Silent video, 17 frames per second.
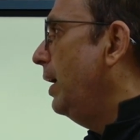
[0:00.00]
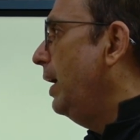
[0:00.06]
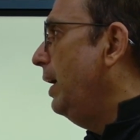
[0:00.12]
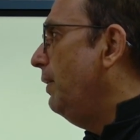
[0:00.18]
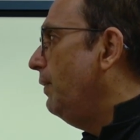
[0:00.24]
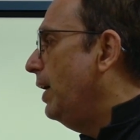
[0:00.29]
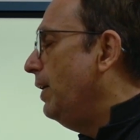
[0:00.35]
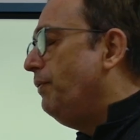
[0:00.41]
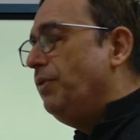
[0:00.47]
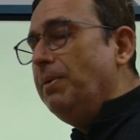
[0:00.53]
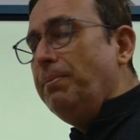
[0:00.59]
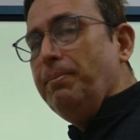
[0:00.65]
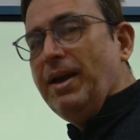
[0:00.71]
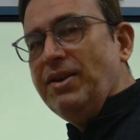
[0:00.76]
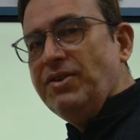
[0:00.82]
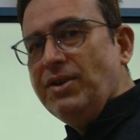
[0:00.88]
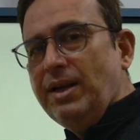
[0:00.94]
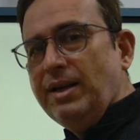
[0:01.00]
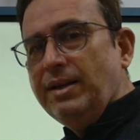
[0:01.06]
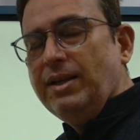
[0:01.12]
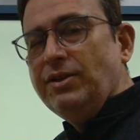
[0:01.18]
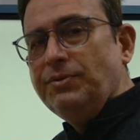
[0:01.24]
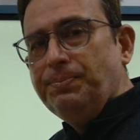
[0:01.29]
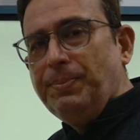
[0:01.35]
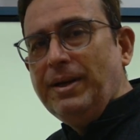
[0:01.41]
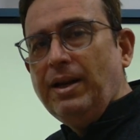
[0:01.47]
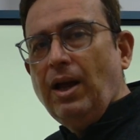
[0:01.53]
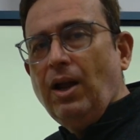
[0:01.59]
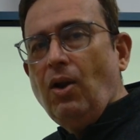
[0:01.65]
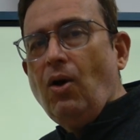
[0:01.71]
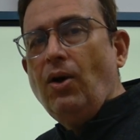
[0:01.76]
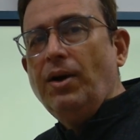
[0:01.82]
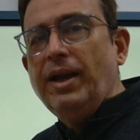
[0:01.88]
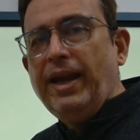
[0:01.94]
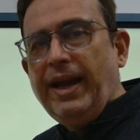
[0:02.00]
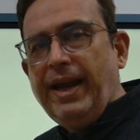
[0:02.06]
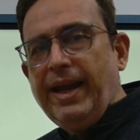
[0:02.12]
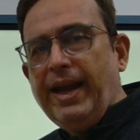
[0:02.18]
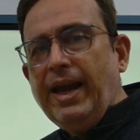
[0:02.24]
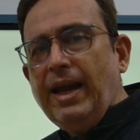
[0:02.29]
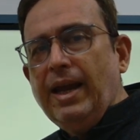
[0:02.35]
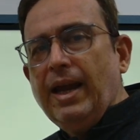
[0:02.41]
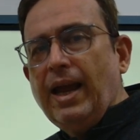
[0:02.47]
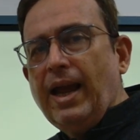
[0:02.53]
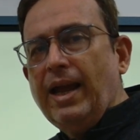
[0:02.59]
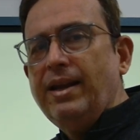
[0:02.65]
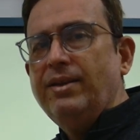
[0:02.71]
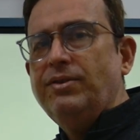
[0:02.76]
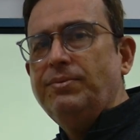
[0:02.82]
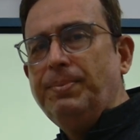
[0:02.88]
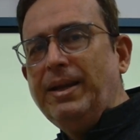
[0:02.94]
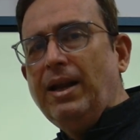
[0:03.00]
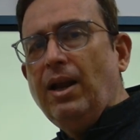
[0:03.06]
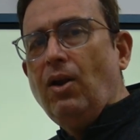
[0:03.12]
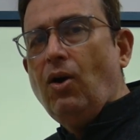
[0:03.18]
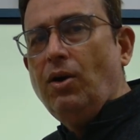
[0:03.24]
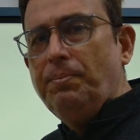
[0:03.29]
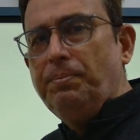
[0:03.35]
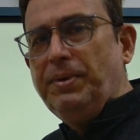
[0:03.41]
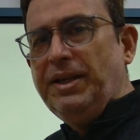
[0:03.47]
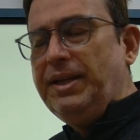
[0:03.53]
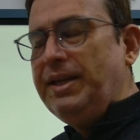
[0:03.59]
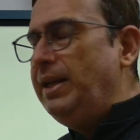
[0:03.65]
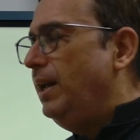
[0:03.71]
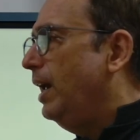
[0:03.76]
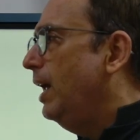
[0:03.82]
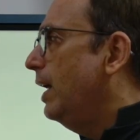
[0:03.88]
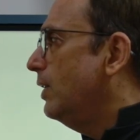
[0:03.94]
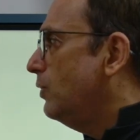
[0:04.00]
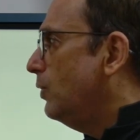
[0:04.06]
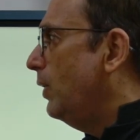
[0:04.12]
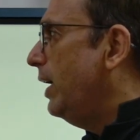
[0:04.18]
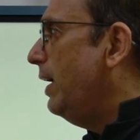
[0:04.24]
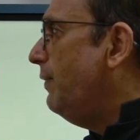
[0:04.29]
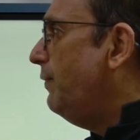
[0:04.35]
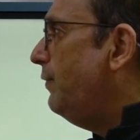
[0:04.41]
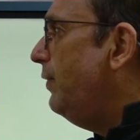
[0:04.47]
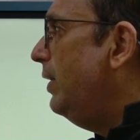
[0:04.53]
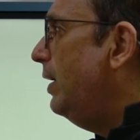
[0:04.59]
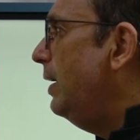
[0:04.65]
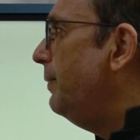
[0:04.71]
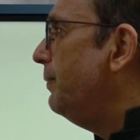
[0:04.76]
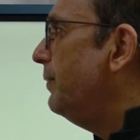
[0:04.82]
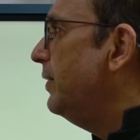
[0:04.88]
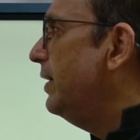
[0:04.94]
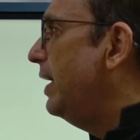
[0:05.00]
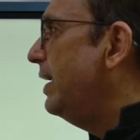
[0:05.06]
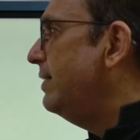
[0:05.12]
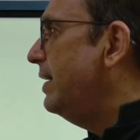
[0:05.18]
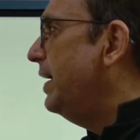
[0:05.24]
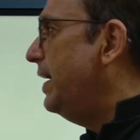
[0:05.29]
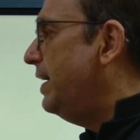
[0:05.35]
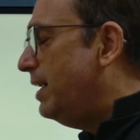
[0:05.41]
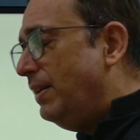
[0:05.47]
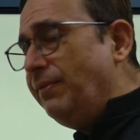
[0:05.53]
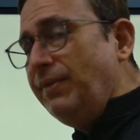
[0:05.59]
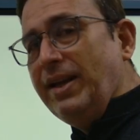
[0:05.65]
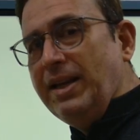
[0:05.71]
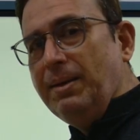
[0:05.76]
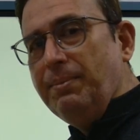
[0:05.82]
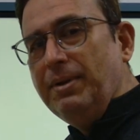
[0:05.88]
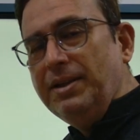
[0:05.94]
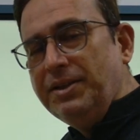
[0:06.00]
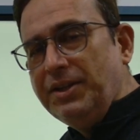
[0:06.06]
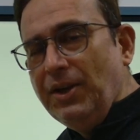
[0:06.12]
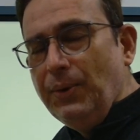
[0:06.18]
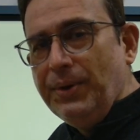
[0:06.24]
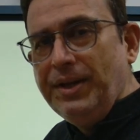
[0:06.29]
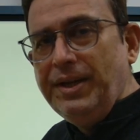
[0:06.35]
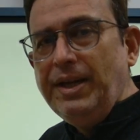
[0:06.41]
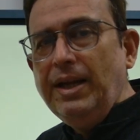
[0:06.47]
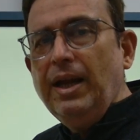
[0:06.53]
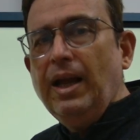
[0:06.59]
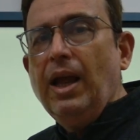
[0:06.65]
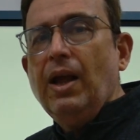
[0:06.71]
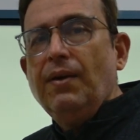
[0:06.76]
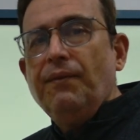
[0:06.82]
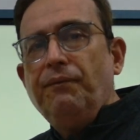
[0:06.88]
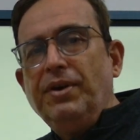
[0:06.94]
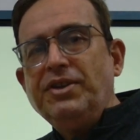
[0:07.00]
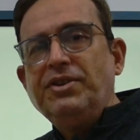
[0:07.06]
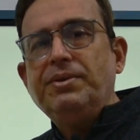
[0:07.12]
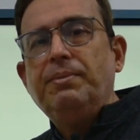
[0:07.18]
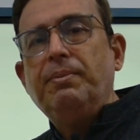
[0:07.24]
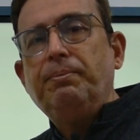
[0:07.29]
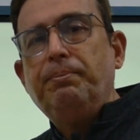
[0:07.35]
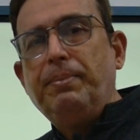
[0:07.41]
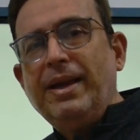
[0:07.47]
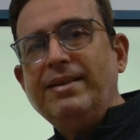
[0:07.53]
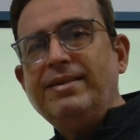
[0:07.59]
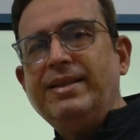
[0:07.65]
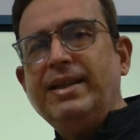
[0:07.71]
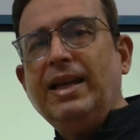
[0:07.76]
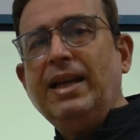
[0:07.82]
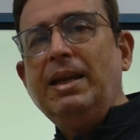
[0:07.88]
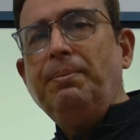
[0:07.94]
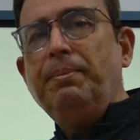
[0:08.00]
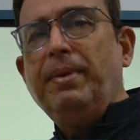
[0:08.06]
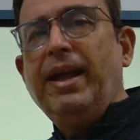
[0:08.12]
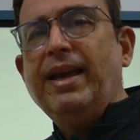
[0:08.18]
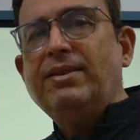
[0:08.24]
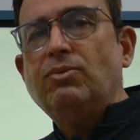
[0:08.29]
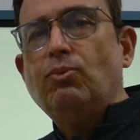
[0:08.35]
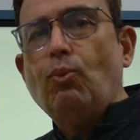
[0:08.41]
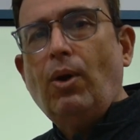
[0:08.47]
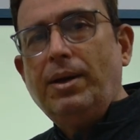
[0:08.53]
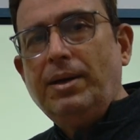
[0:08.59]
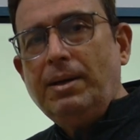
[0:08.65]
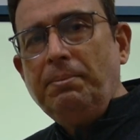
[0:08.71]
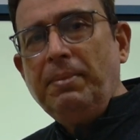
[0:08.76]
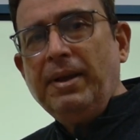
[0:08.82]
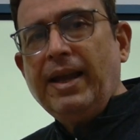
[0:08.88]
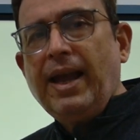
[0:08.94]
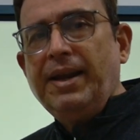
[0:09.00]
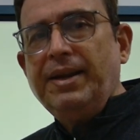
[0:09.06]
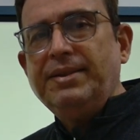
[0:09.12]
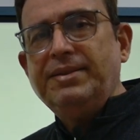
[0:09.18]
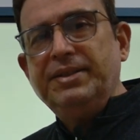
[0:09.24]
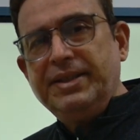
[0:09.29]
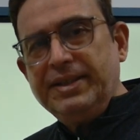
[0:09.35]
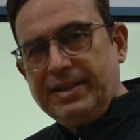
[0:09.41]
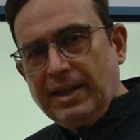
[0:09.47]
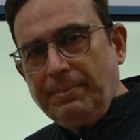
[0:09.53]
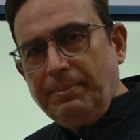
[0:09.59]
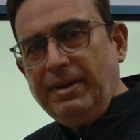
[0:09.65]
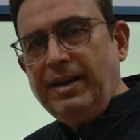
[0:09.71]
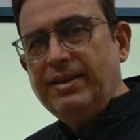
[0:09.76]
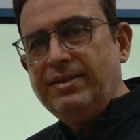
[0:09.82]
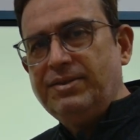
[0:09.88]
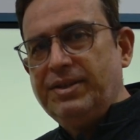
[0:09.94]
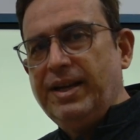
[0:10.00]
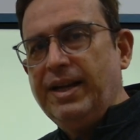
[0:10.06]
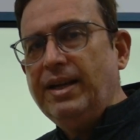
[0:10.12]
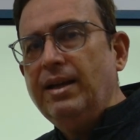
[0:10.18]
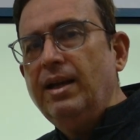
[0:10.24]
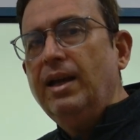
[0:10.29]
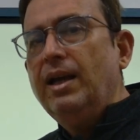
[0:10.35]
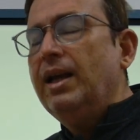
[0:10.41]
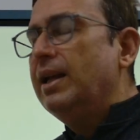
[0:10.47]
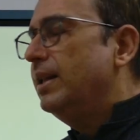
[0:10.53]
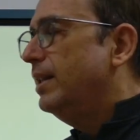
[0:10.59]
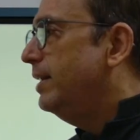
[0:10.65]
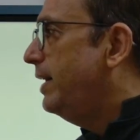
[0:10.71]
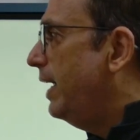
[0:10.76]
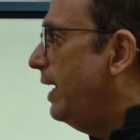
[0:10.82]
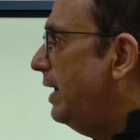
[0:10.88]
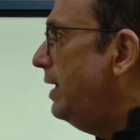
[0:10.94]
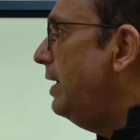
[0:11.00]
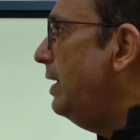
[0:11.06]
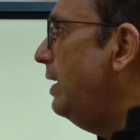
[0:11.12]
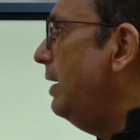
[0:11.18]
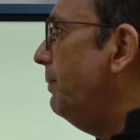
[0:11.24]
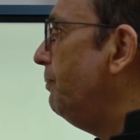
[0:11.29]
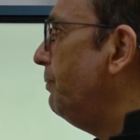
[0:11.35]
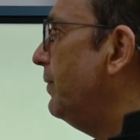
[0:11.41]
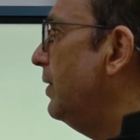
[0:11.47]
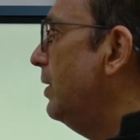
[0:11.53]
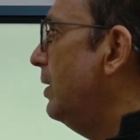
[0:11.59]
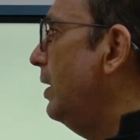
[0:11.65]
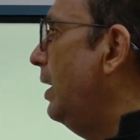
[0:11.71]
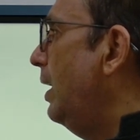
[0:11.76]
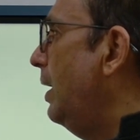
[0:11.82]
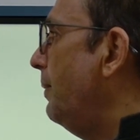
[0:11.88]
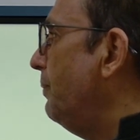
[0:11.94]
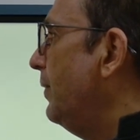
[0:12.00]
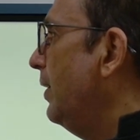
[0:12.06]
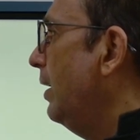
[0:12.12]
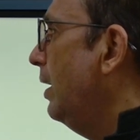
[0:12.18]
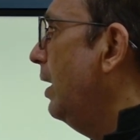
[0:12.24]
if we measure the spin along A and the spin along B, so if there is a hidden variable theory which basically makes quantum mechanics deterministic, then the